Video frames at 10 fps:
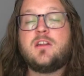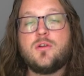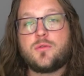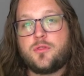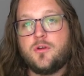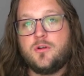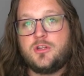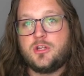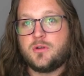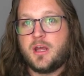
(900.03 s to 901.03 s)
your third
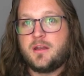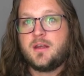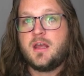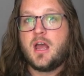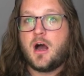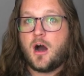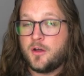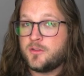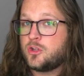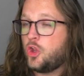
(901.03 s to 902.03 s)
unit
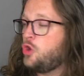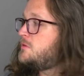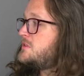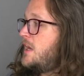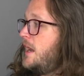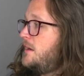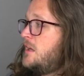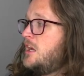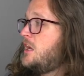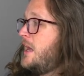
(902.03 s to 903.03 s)
on the global side
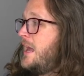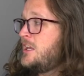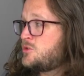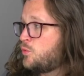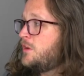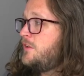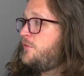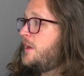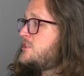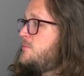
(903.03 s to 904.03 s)
is really
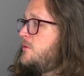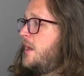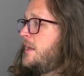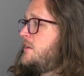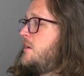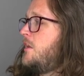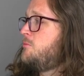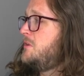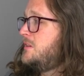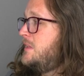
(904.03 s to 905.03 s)
flexible and can either
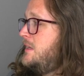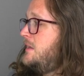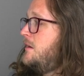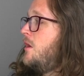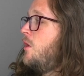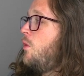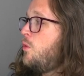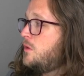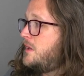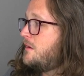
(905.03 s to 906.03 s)
be Lee
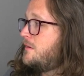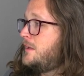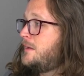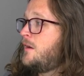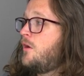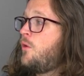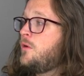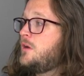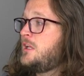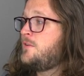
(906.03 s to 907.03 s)
or Karenina
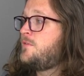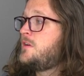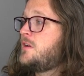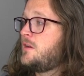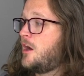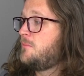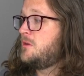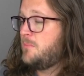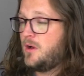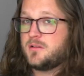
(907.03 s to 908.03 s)
or even
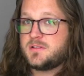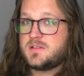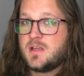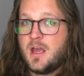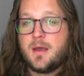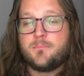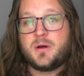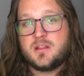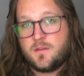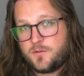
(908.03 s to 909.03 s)
Nanami Pulse. But
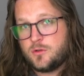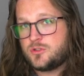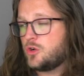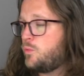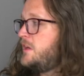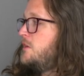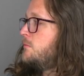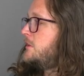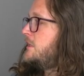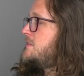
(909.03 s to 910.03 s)
in the future, when he
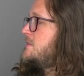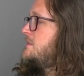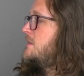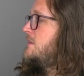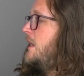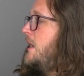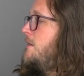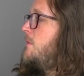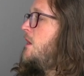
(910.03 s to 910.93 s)
releases to the game,